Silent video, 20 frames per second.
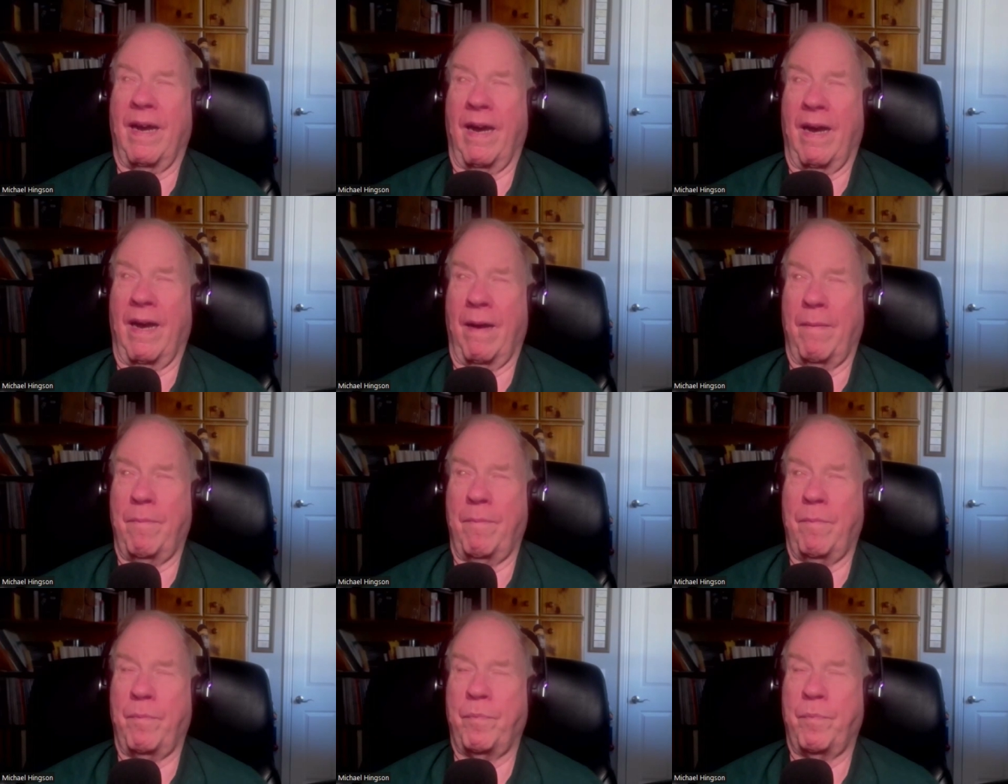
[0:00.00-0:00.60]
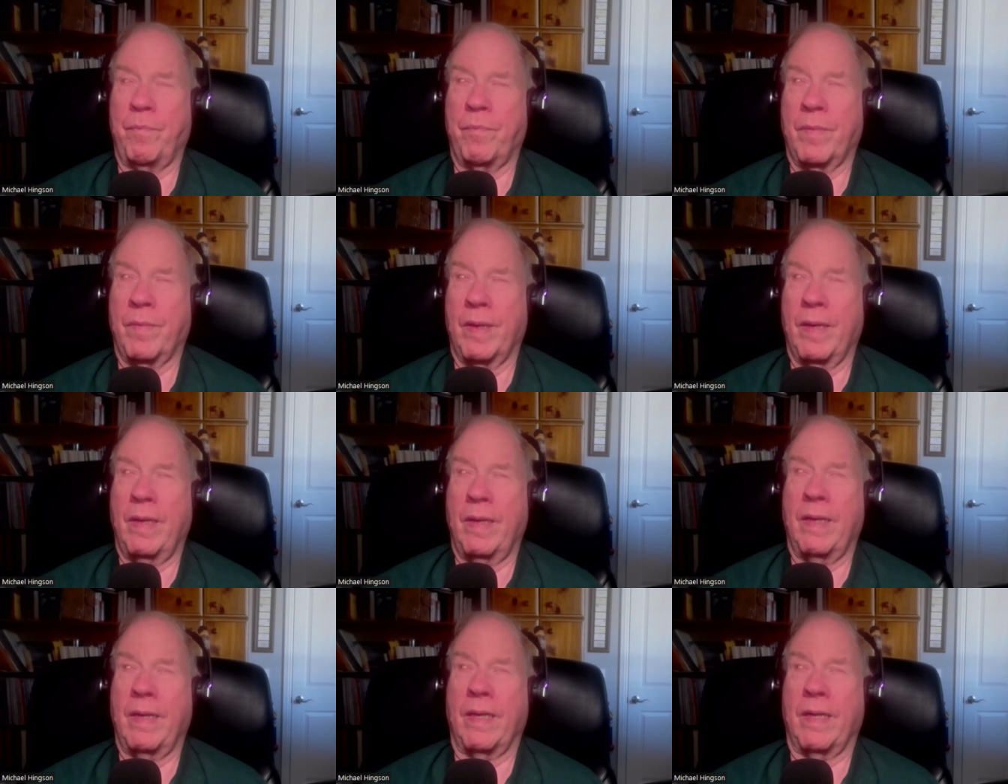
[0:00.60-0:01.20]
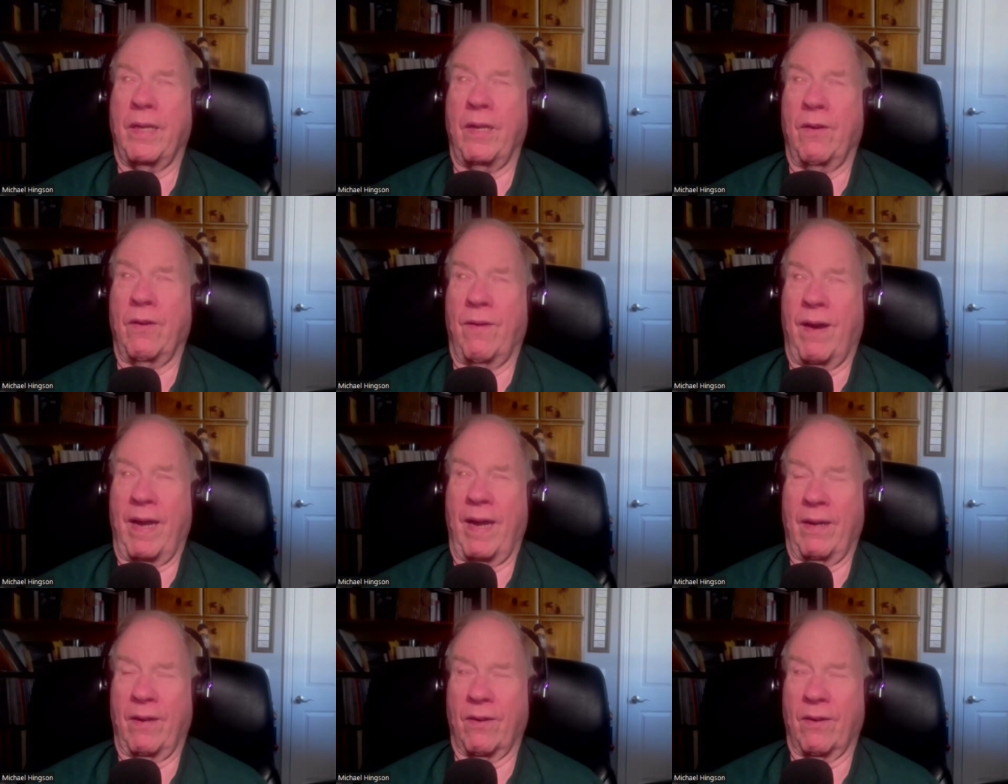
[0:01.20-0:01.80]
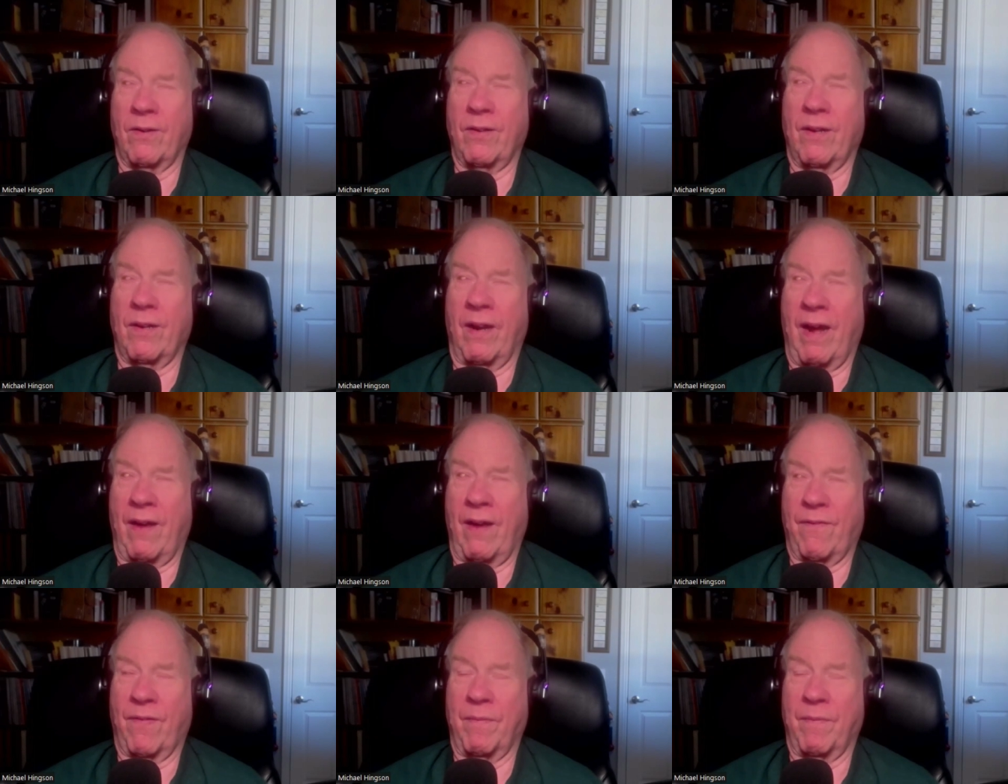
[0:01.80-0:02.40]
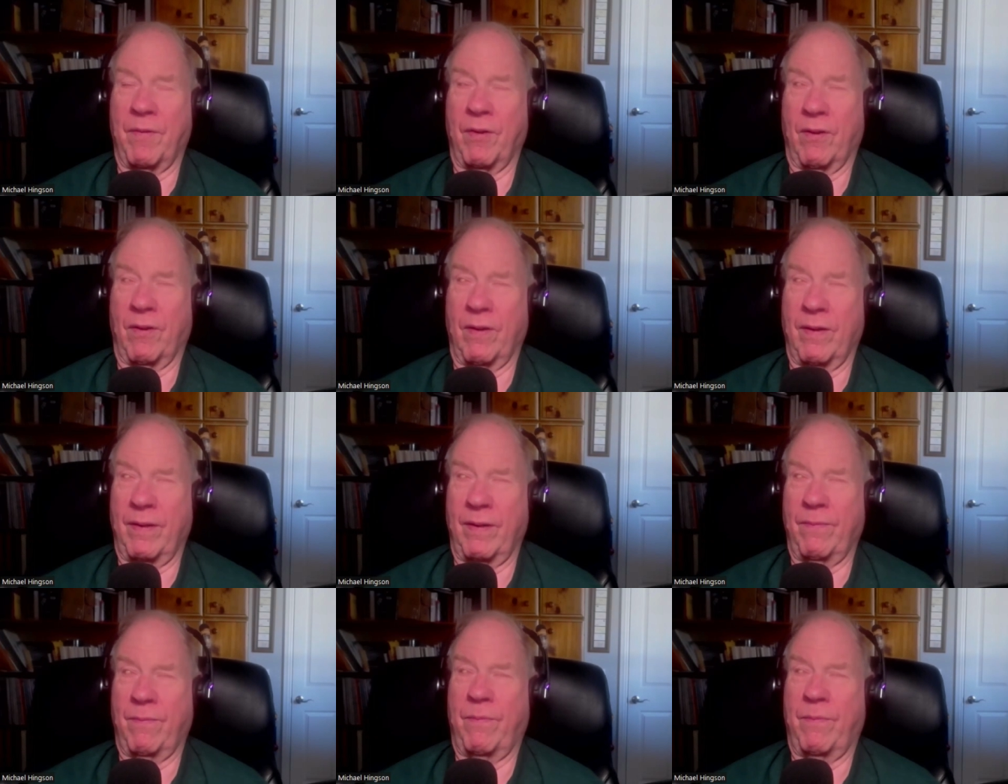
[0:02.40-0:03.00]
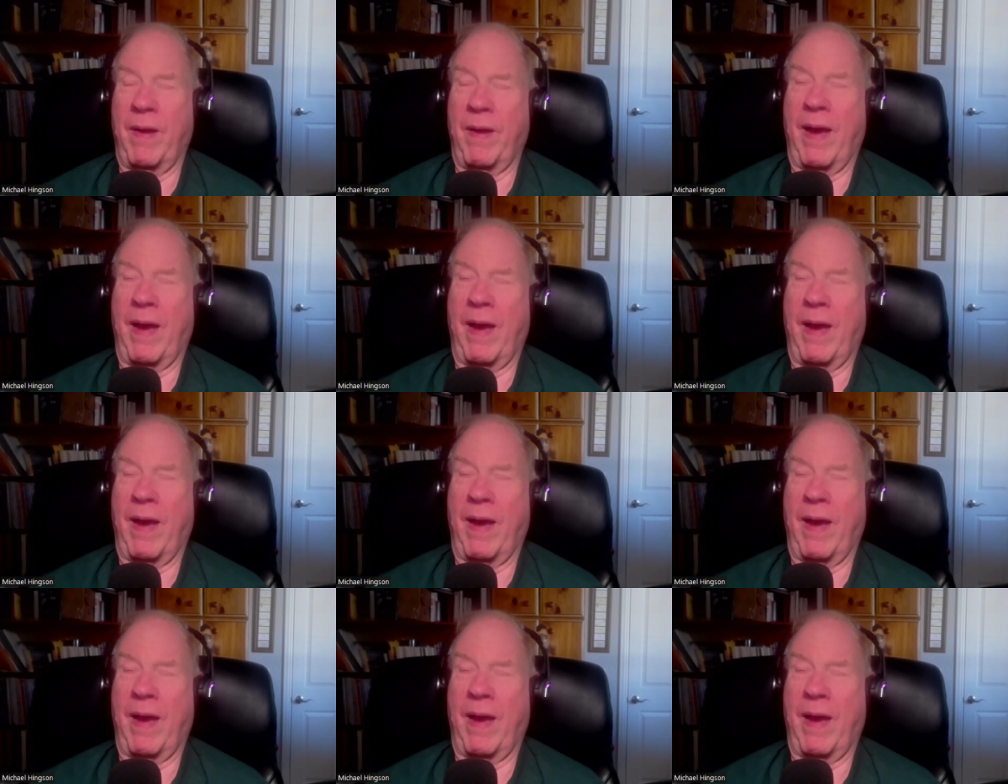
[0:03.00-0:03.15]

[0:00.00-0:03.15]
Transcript: um you know i learned a lot from her and